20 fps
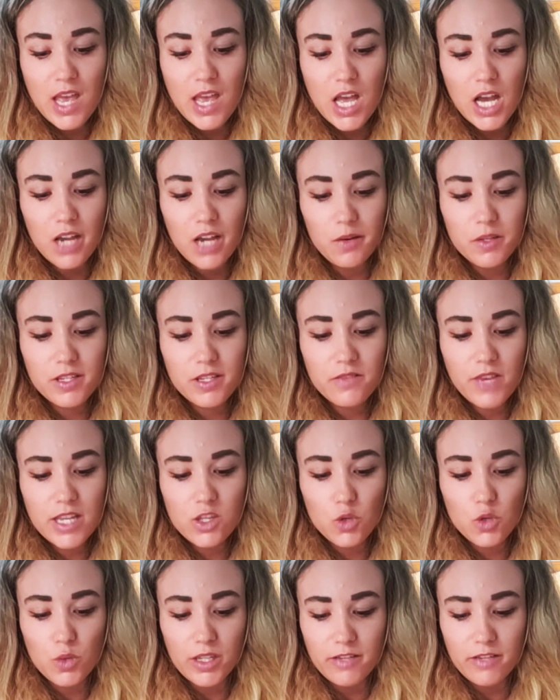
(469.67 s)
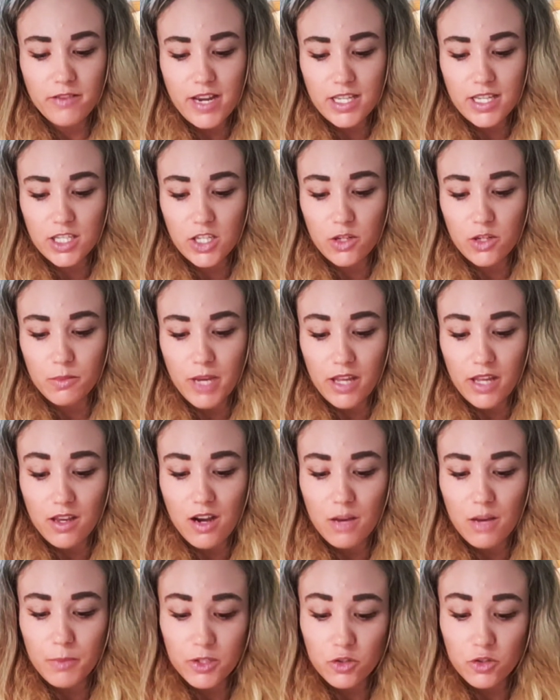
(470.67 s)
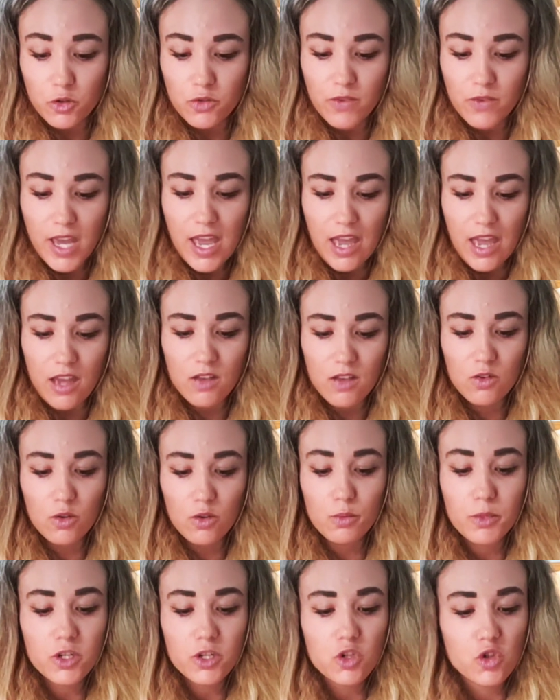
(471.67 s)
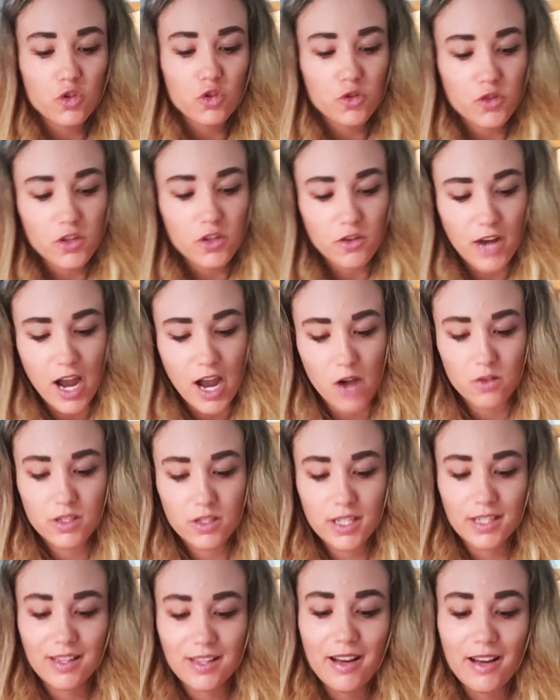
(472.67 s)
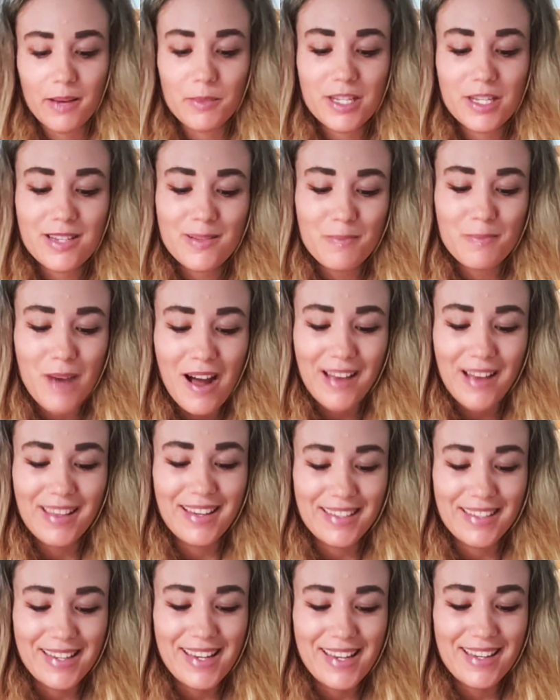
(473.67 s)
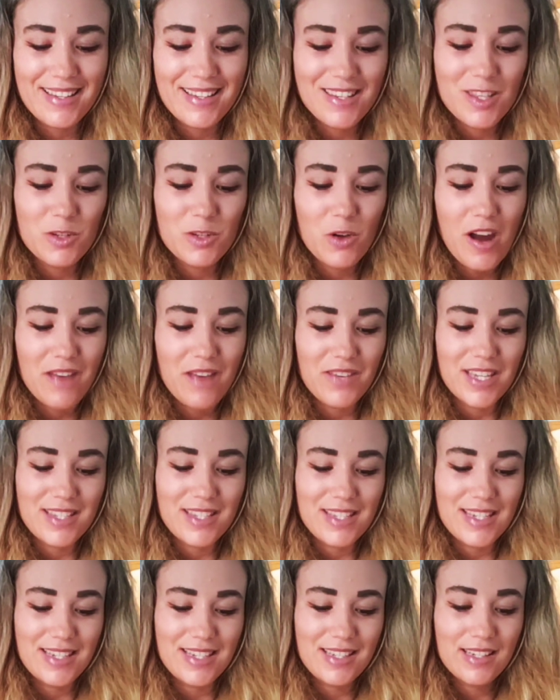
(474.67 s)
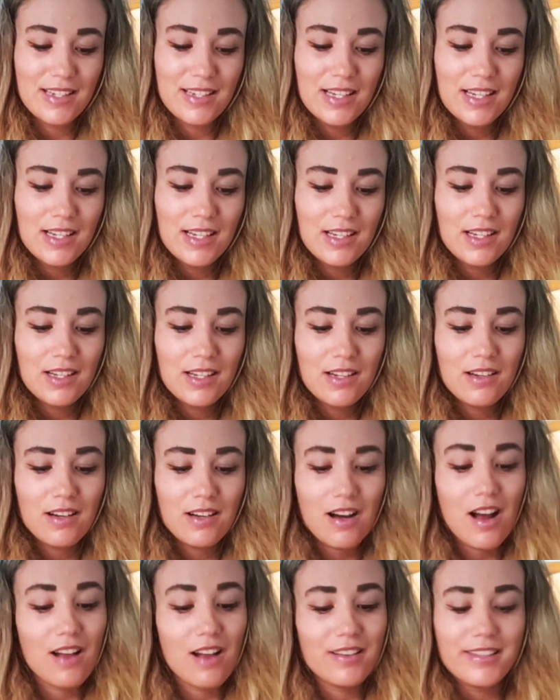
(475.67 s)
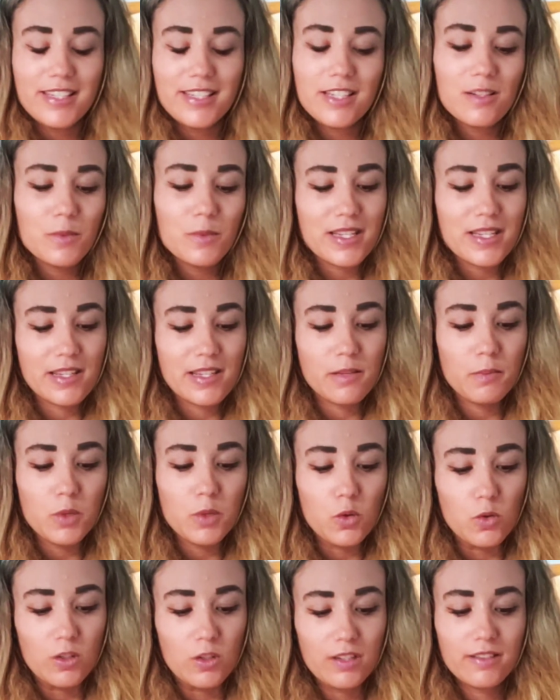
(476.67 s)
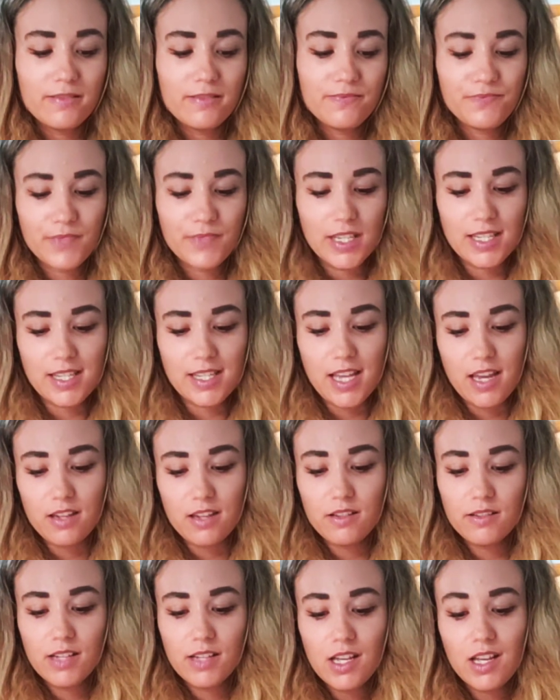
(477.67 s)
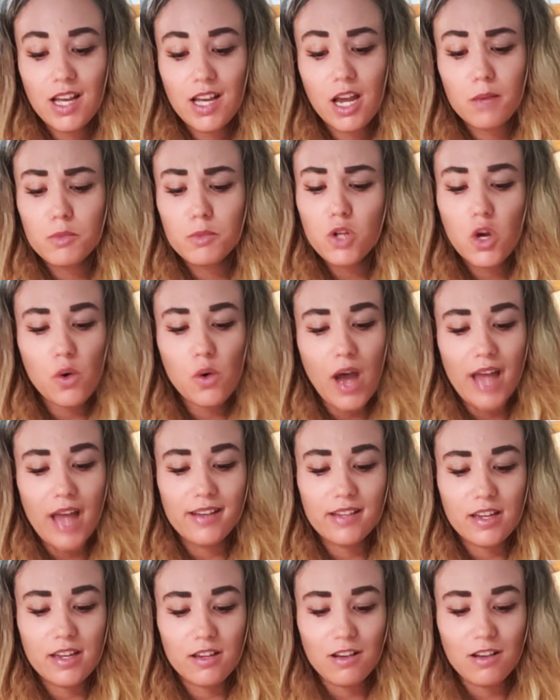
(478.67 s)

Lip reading: I was eventually rescued by the harper Trouvert, who pushed through the crowd and climbed smilingly into the driving seat. I'll deal with the mule, he said. I'm no hand at